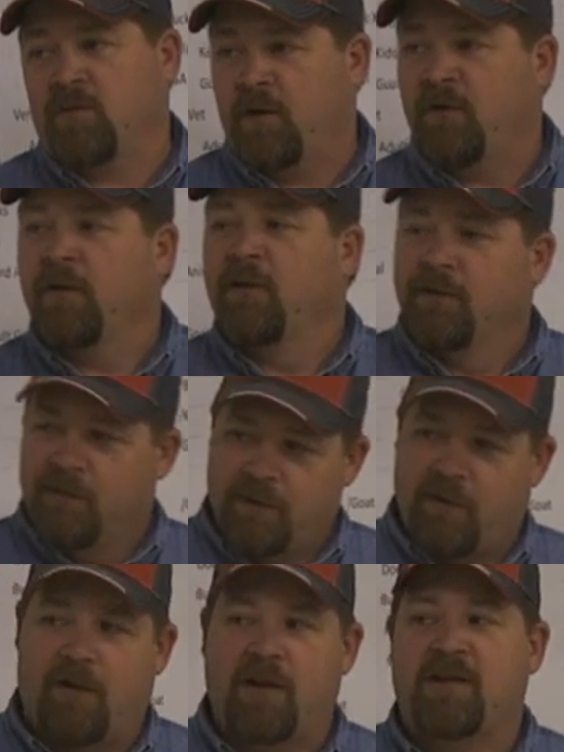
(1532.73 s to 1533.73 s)
Well,
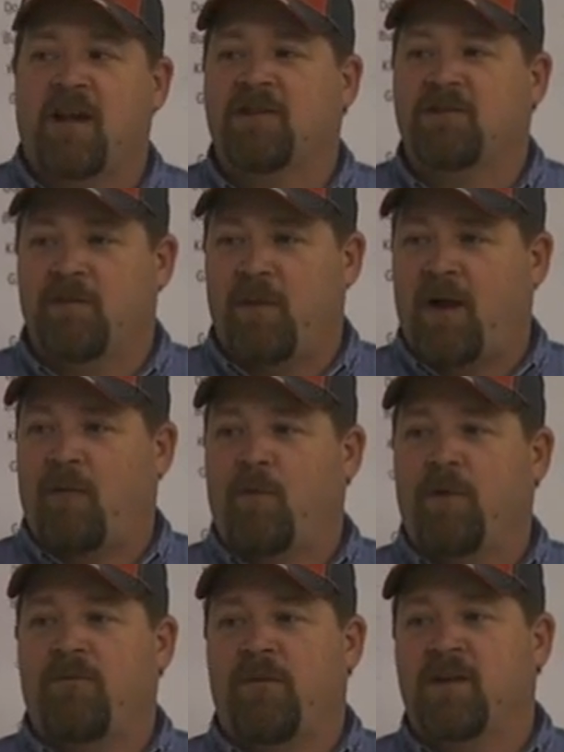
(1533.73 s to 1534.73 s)
all it takes is about
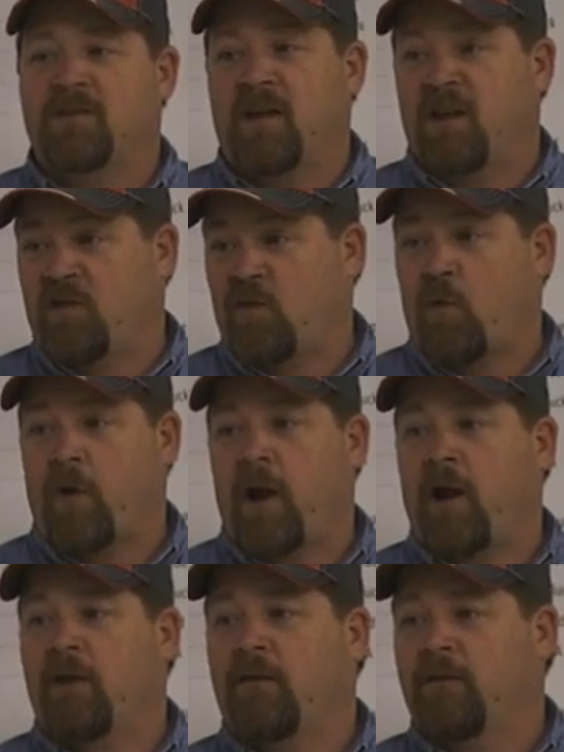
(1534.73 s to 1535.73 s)
one fence getting tore
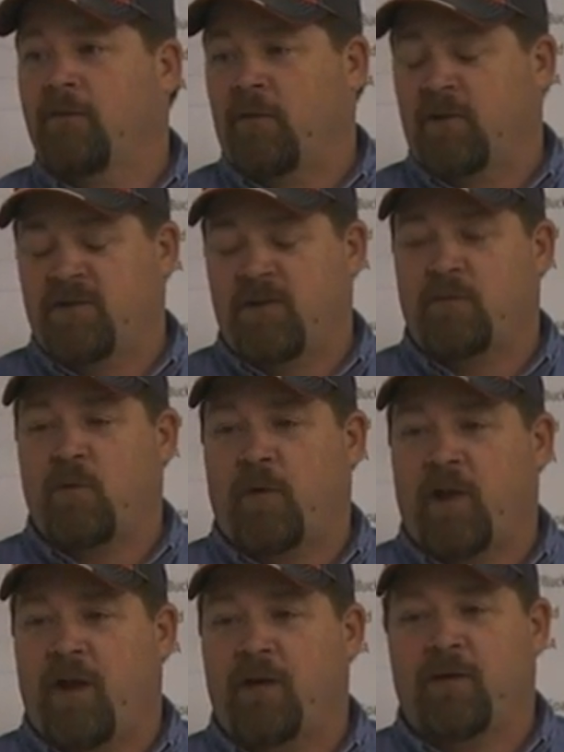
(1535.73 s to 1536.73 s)
out or tore
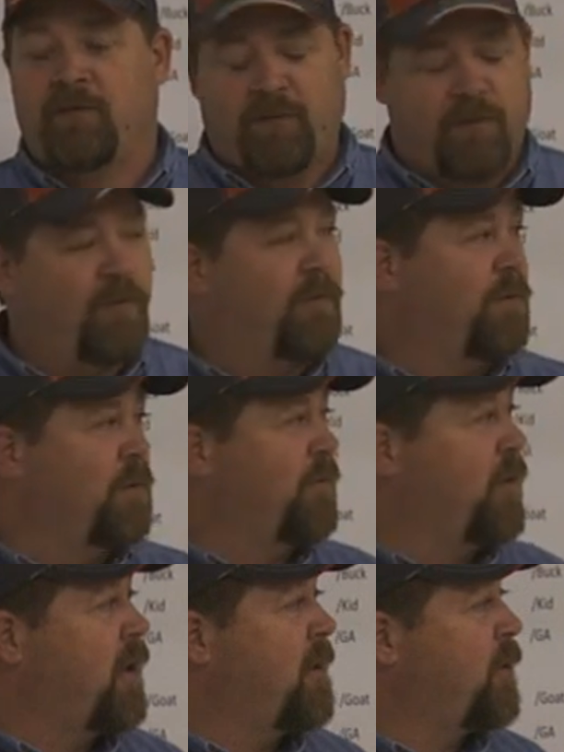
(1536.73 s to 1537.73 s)
down, and you'll
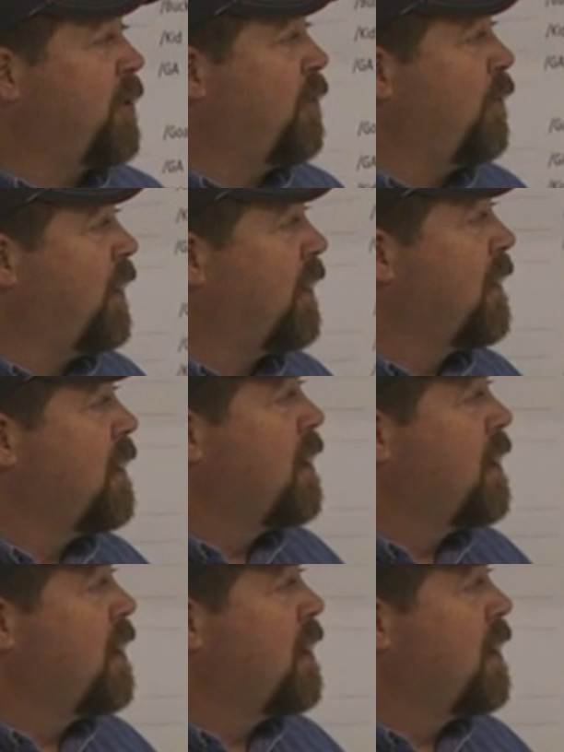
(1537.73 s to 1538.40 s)
figure it out pretty quick.